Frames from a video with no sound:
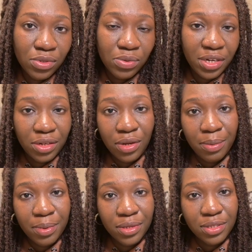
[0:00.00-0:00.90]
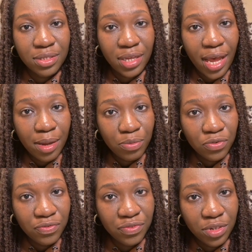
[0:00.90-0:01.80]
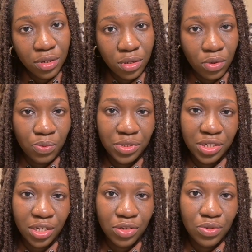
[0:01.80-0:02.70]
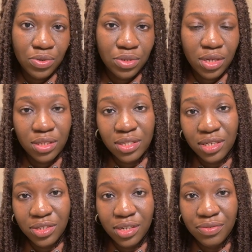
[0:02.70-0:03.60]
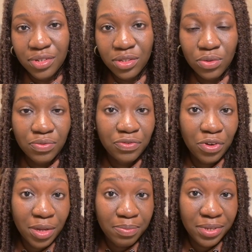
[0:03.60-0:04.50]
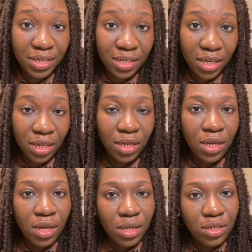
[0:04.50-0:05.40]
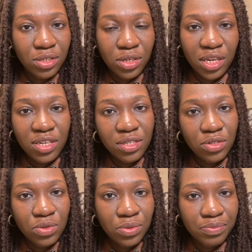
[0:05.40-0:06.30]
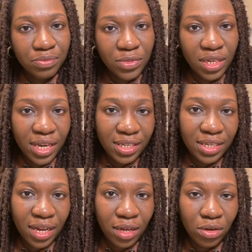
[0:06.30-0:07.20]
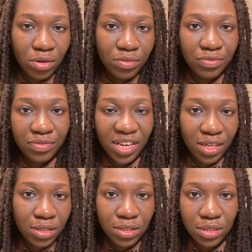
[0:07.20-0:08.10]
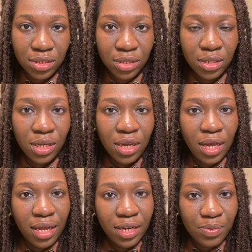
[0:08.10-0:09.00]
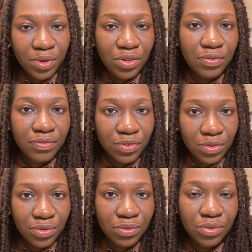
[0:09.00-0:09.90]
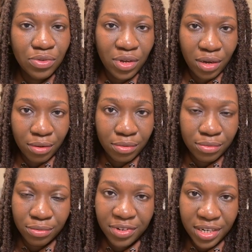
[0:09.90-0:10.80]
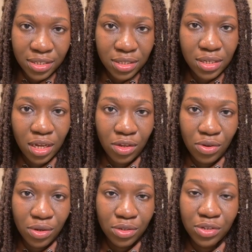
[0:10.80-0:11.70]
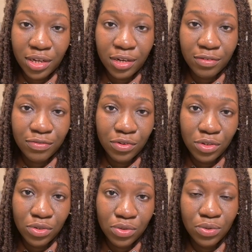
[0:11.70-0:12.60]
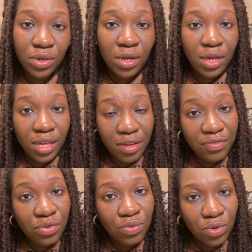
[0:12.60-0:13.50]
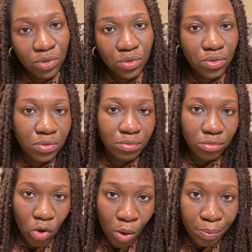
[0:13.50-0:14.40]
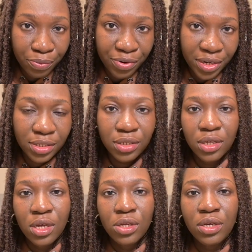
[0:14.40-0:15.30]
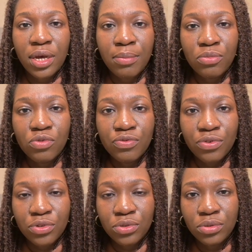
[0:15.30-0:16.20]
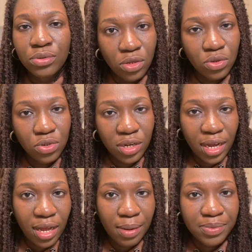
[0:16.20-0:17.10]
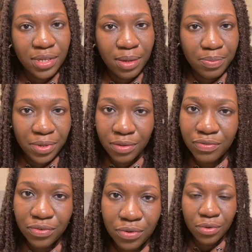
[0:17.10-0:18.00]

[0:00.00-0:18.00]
The one I know about is iMovie, which I use, and it's actually really good for a beginner. This you can use it to get the hang of editing, and then when you feel you are ready and you can afford to, if you want to upgrade, you can move on to those other apps that are paid for.